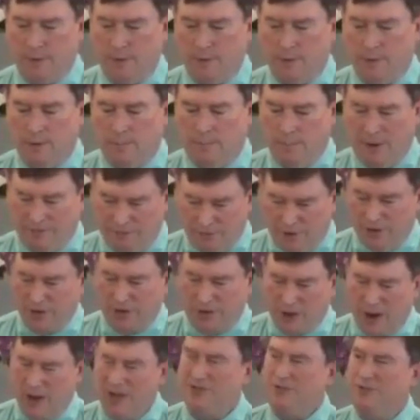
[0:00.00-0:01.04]
but for the
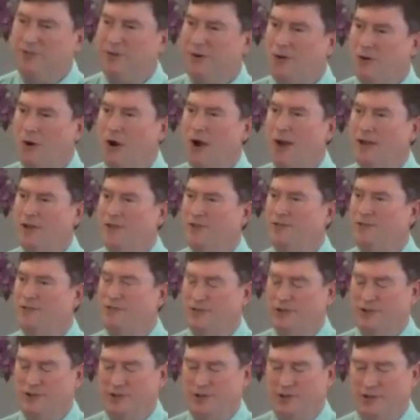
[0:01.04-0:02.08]
grace of Christ.
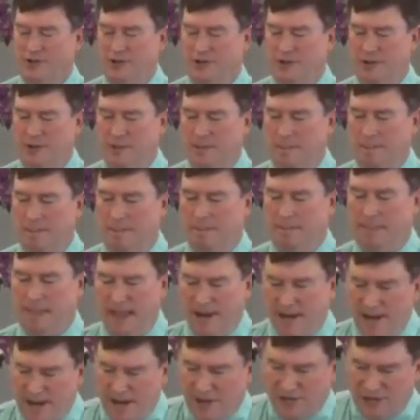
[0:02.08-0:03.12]

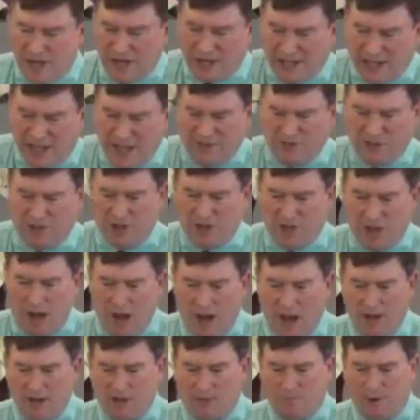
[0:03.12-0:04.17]
And it is a gift to
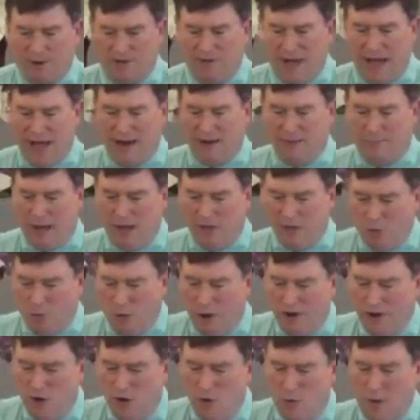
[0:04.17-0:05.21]
us provided by the
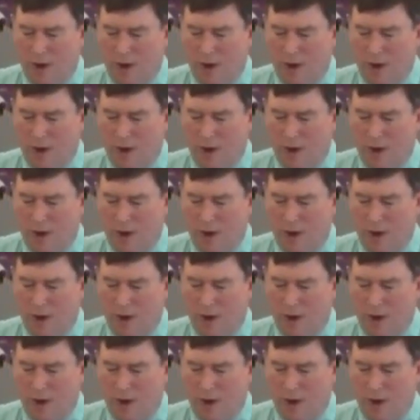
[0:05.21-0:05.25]
one who went